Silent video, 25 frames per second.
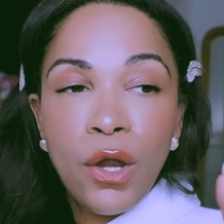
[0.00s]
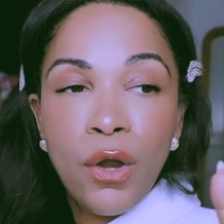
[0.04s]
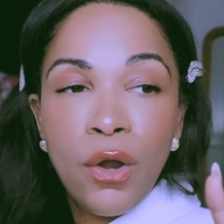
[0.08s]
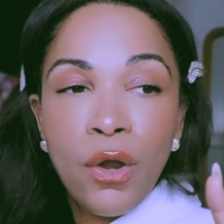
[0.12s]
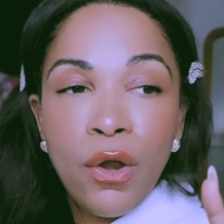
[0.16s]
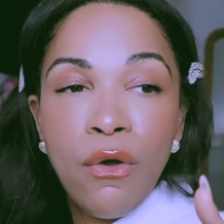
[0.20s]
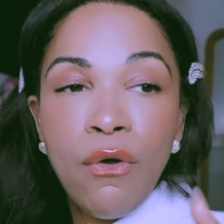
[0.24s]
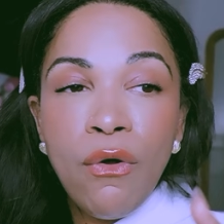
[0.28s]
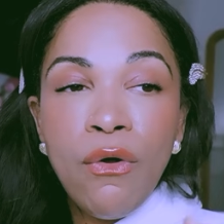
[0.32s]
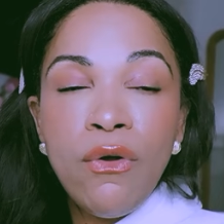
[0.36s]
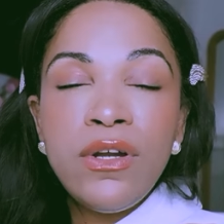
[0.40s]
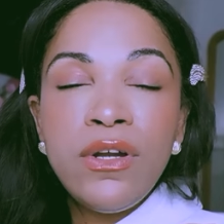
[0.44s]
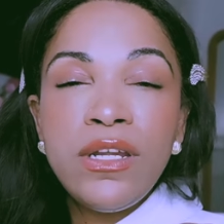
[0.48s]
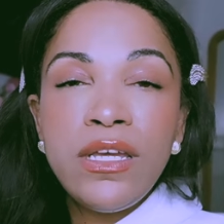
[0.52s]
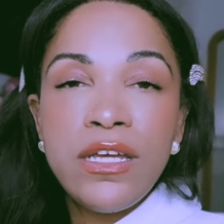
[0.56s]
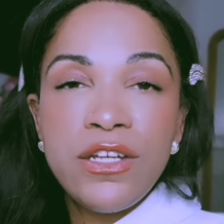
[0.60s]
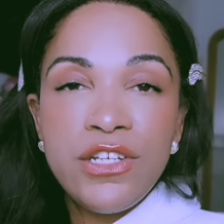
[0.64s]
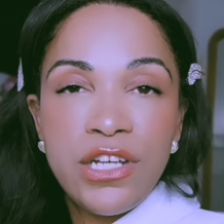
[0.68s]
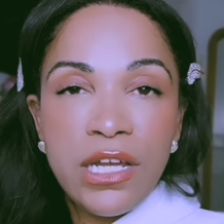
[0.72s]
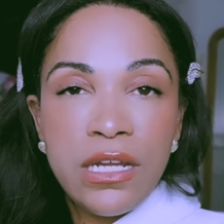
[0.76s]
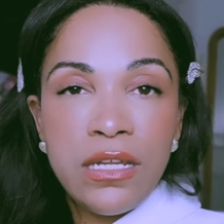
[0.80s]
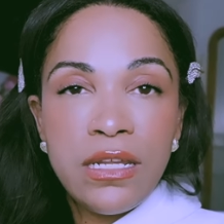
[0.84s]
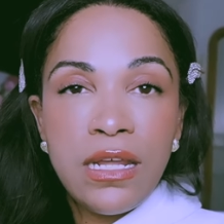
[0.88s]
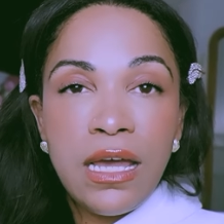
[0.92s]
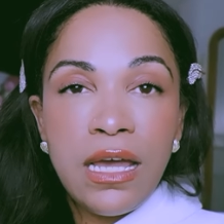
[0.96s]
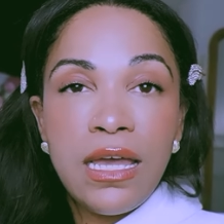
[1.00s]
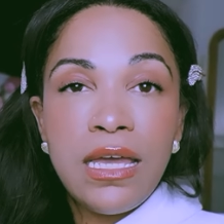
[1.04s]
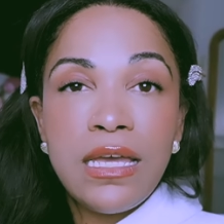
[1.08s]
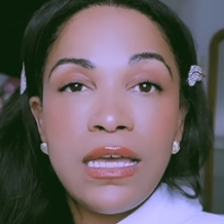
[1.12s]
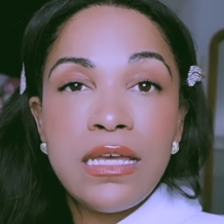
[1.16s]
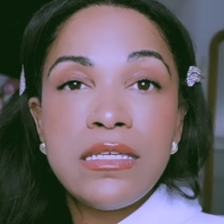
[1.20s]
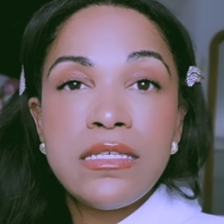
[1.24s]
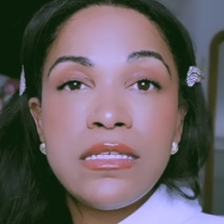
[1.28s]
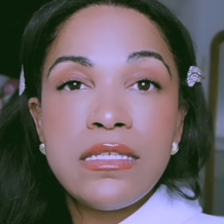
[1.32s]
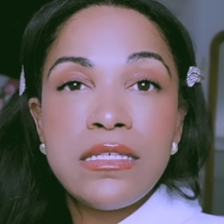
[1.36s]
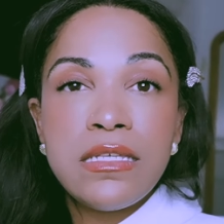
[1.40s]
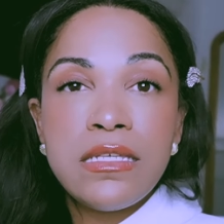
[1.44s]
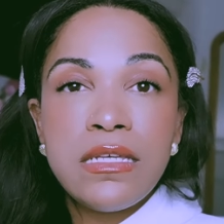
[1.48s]
Her only agenda
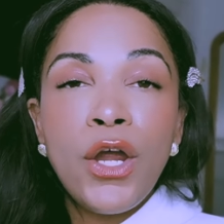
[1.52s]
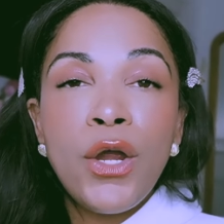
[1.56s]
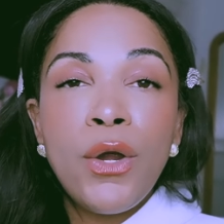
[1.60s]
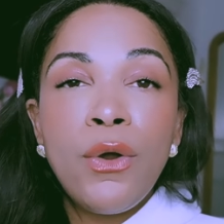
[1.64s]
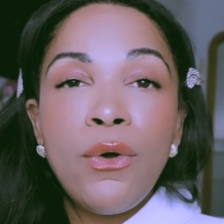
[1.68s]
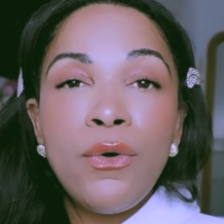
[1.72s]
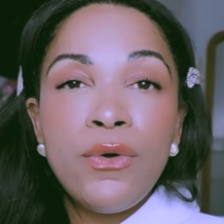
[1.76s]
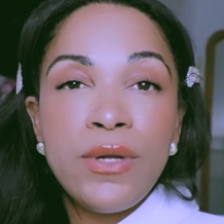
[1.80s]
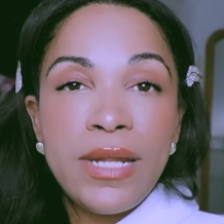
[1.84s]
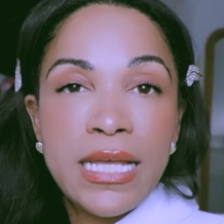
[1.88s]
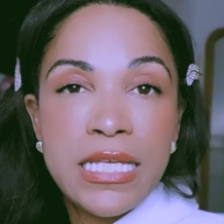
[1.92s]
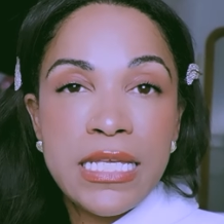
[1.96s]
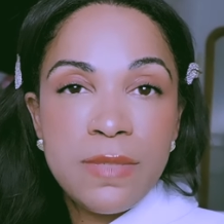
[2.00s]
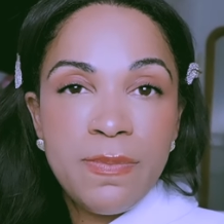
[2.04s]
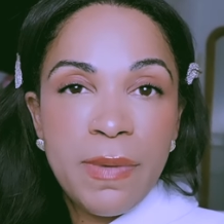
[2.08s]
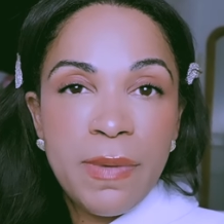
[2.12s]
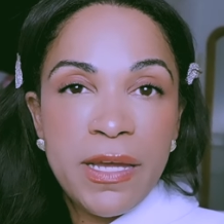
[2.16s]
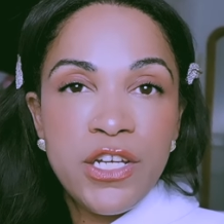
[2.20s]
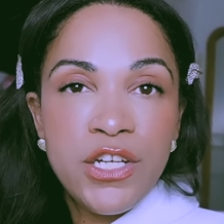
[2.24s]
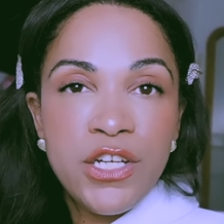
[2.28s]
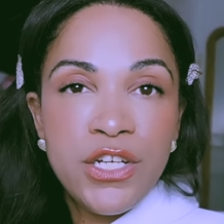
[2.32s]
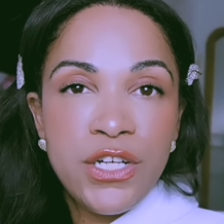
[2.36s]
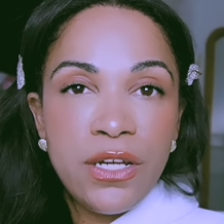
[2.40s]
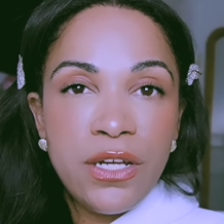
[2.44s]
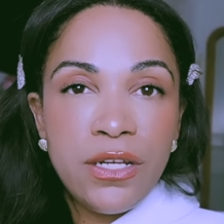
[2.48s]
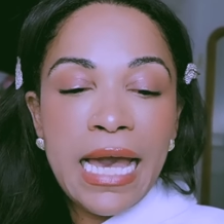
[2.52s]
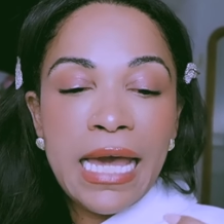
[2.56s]
is her own expansion.